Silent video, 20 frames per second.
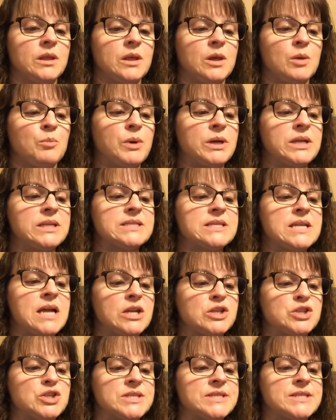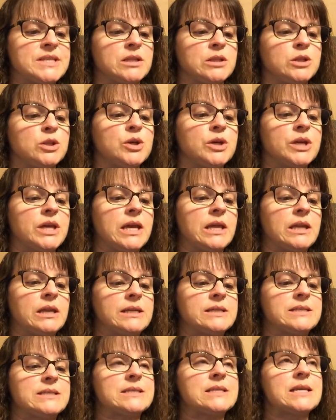But it's not just the looking,
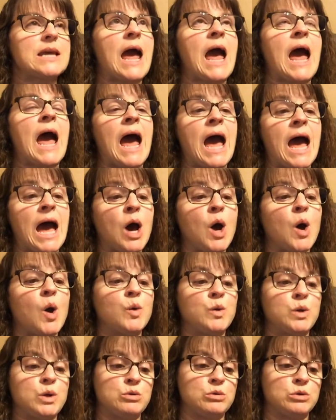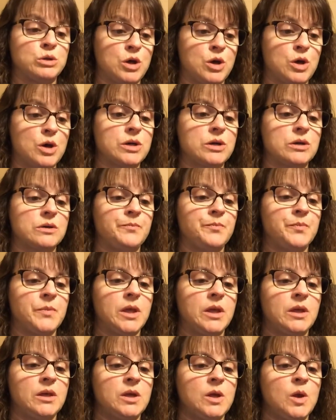it's how you look.
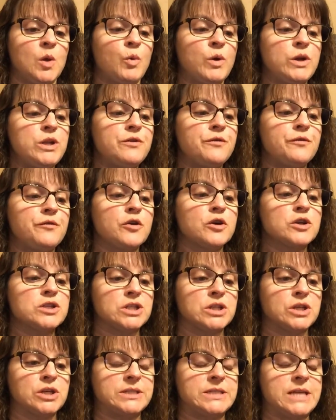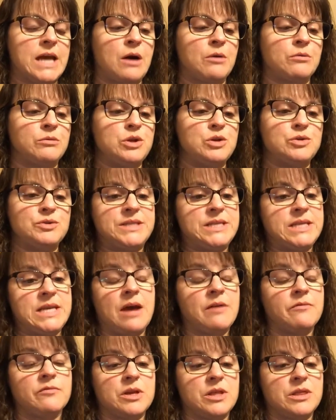When you first look down, you see
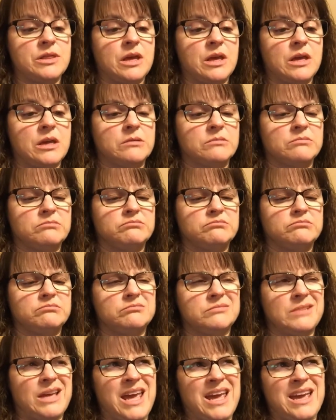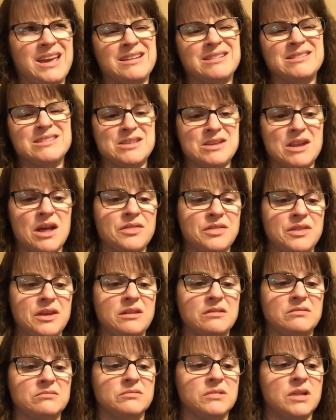everything and
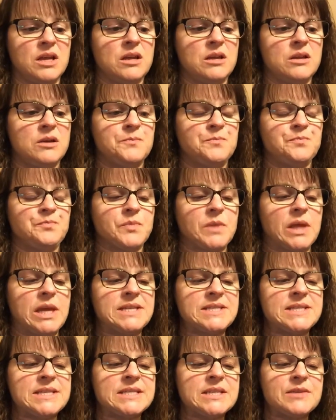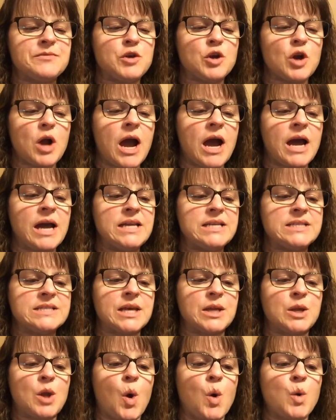nothing. It's as if your eyes
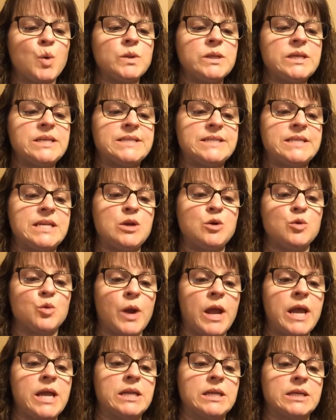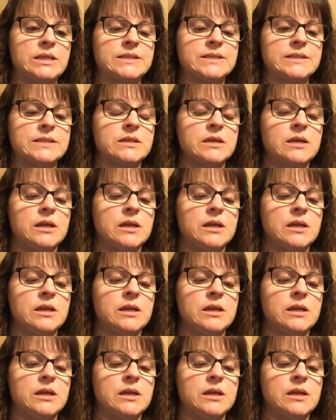can only see grayness.